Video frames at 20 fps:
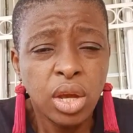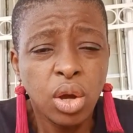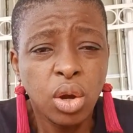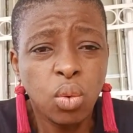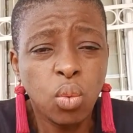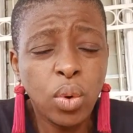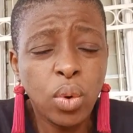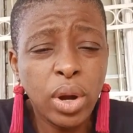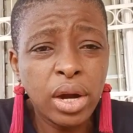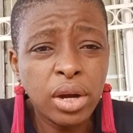
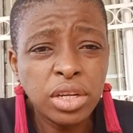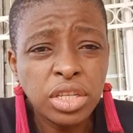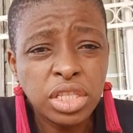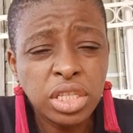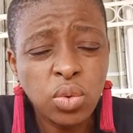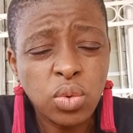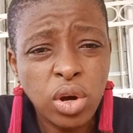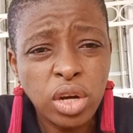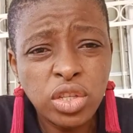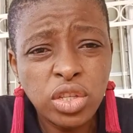well,
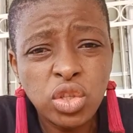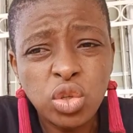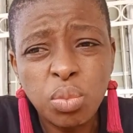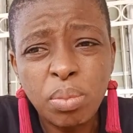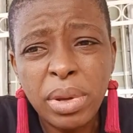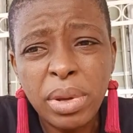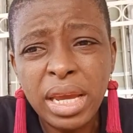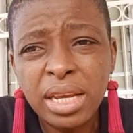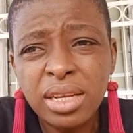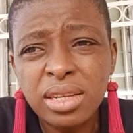she wants to
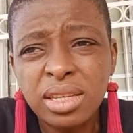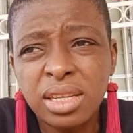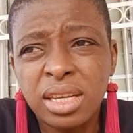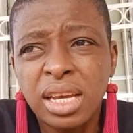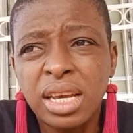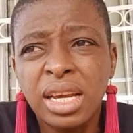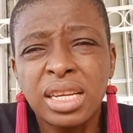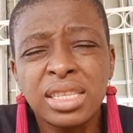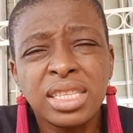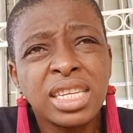make,
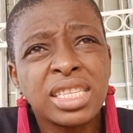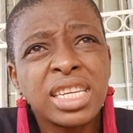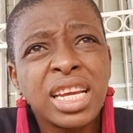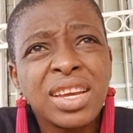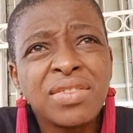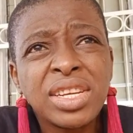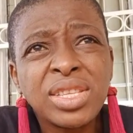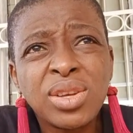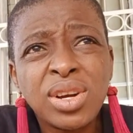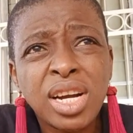did she
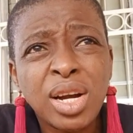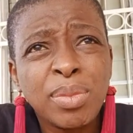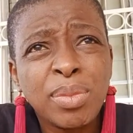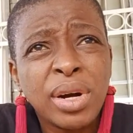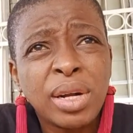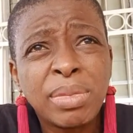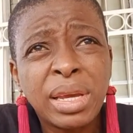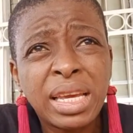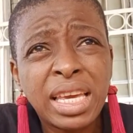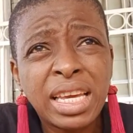even talk
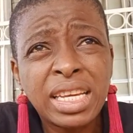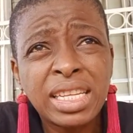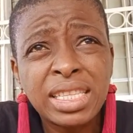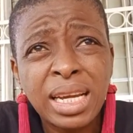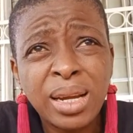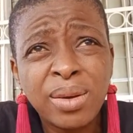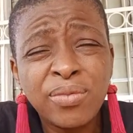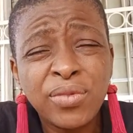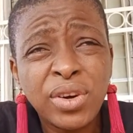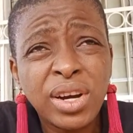about making
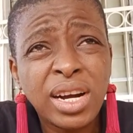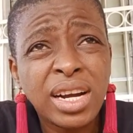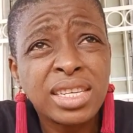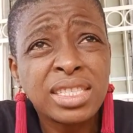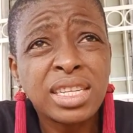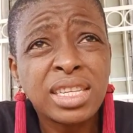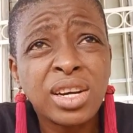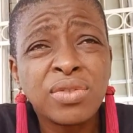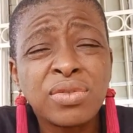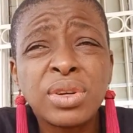time for
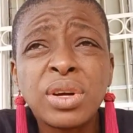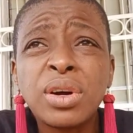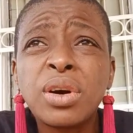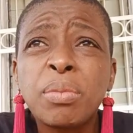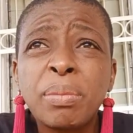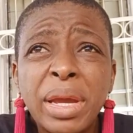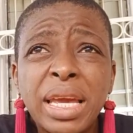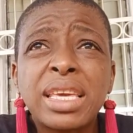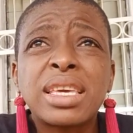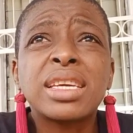herself? No,
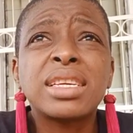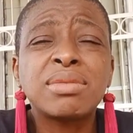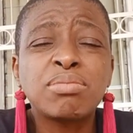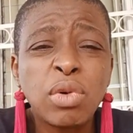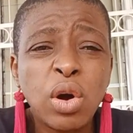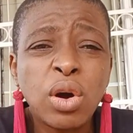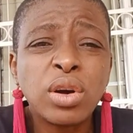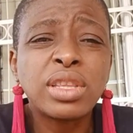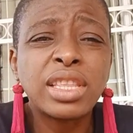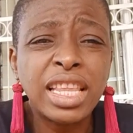making
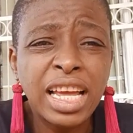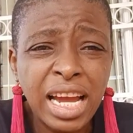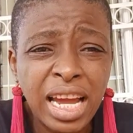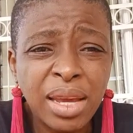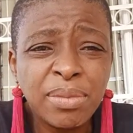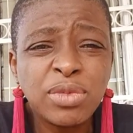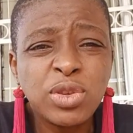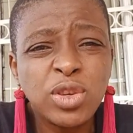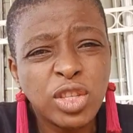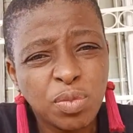more
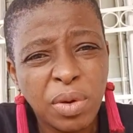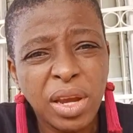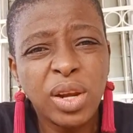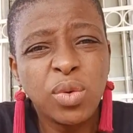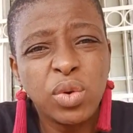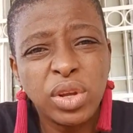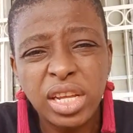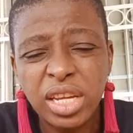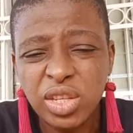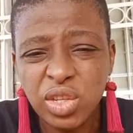time to spend
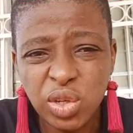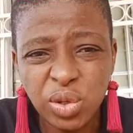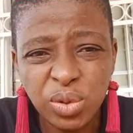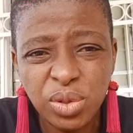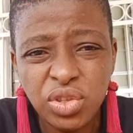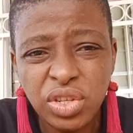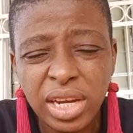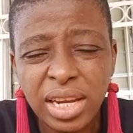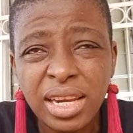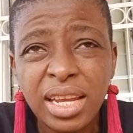with the
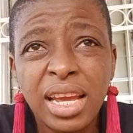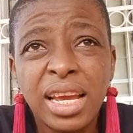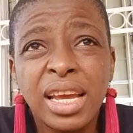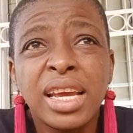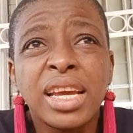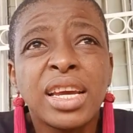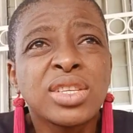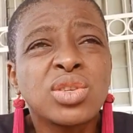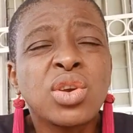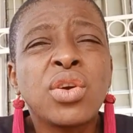children.
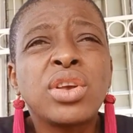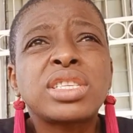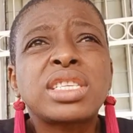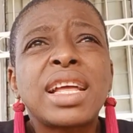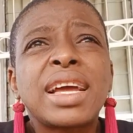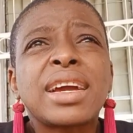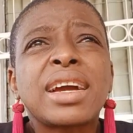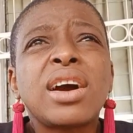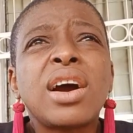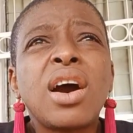So it's
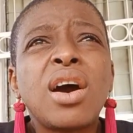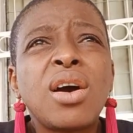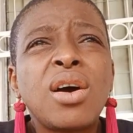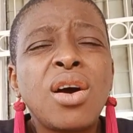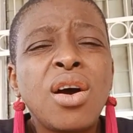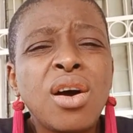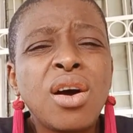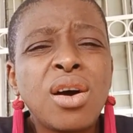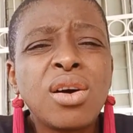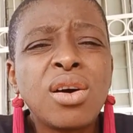like
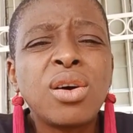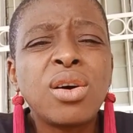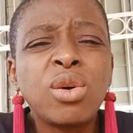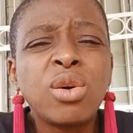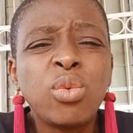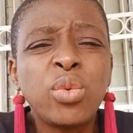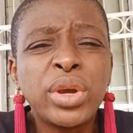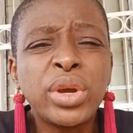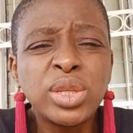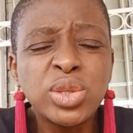
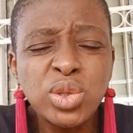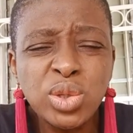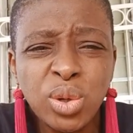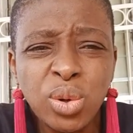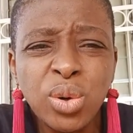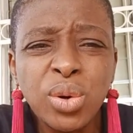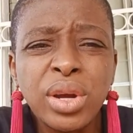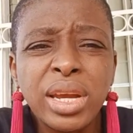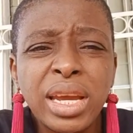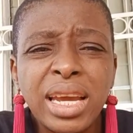all we
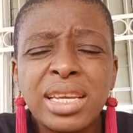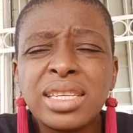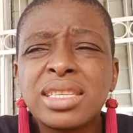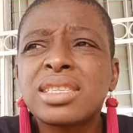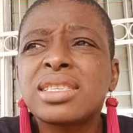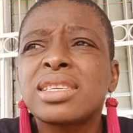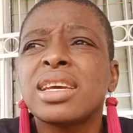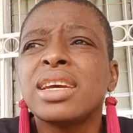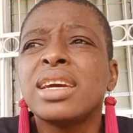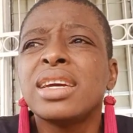do is